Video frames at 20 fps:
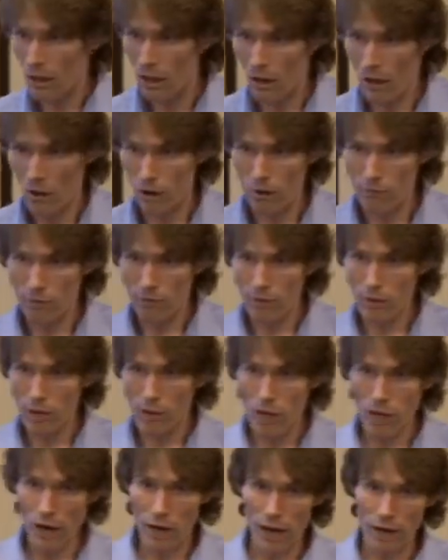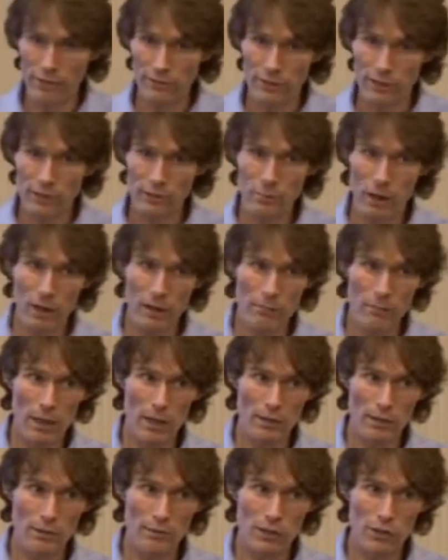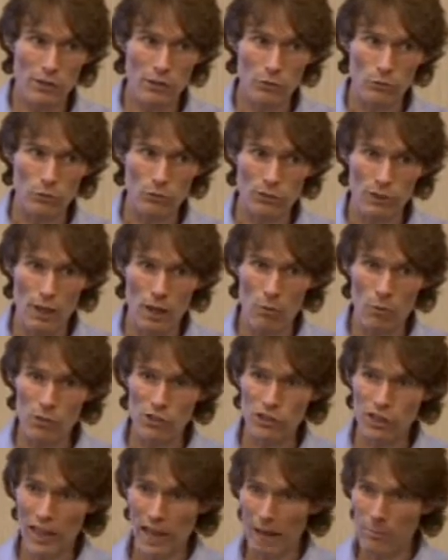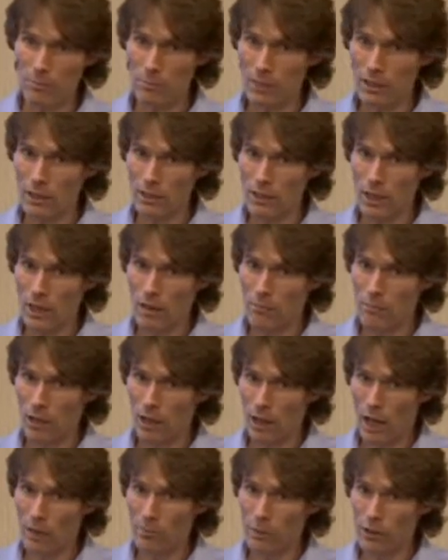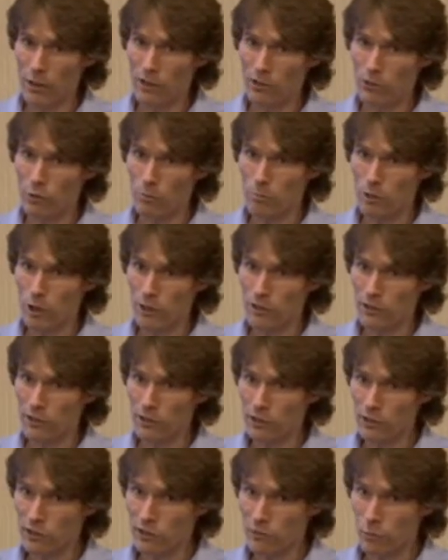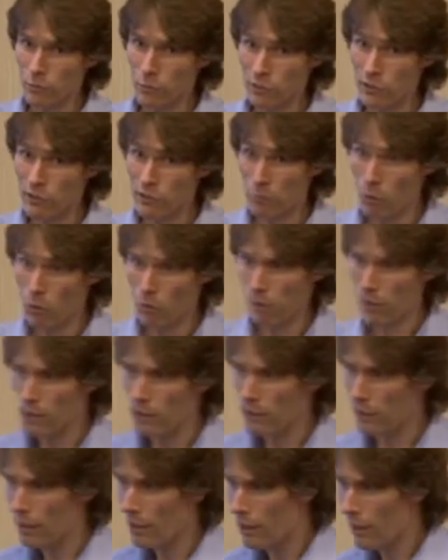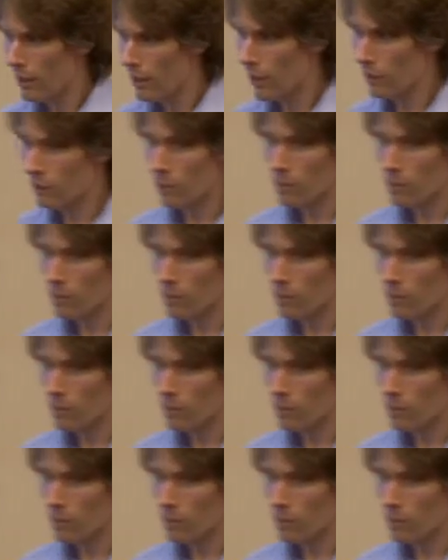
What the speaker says: of ideas by individuals, which can be a political process with a small p. I